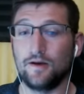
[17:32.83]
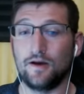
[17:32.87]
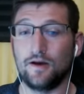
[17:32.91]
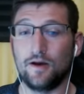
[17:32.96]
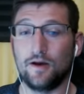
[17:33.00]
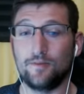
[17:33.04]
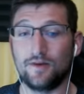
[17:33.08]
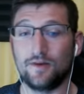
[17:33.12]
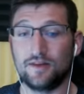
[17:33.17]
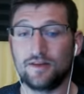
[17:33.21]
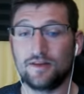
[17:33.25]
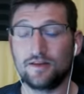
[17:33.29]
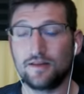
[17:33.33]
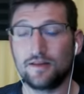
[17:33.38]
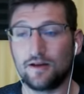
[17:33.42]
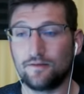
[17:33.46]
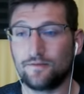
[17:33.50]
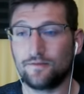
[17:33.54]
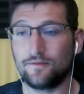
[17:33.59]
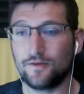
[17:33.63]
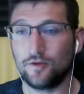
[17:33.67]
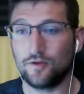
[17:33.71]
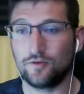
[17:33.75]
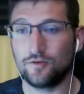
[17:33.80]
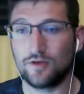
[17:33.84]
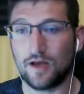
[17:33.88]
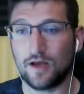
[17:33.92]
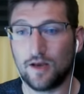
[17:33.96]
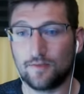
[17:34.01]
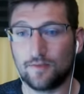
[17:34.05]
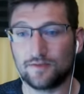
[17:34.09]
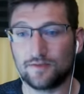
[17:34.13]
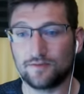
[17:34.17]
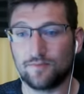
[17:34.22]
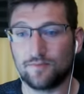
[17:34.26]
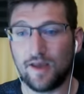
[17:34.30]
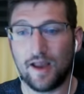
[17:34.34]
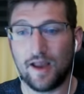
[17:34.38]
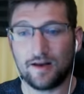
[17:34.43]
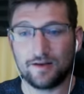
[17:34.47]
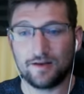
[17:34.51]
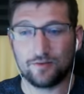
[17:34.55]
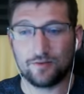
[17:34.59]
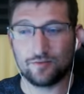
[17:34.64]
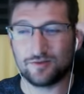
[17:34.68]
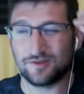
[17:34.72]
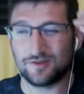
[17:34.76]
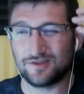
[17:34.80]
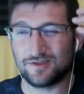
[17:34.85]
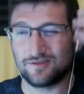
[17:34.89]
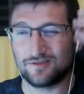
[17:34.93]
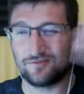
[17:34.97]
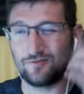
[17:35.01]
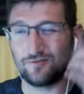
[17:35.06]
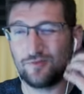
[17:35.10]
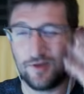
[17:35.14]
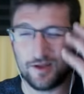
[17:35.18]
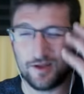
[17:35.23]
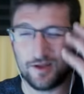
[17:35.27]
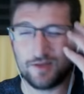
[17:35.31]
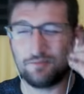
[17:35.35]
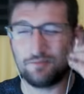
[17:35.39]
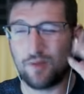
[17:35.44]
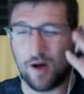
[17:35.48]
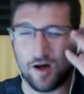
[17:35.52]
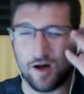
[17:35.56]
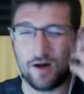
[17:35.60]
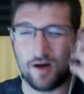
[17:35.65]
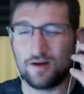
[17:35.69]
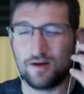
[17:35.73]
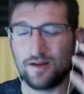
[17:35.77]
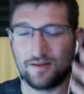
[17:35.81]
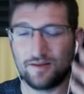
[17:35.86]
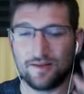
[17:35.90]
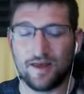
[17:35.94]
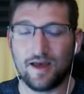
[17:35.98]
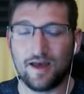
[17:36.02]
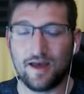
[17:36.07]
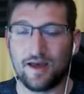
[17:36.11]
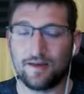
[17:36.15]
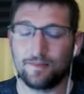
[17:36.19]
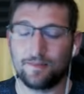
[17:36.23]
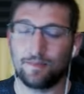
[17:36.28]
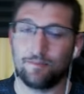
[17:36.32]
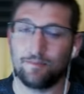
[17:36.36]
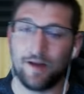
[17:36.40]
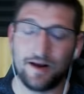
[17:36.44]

Um, and he did that a few times. Magny was really pawing at that.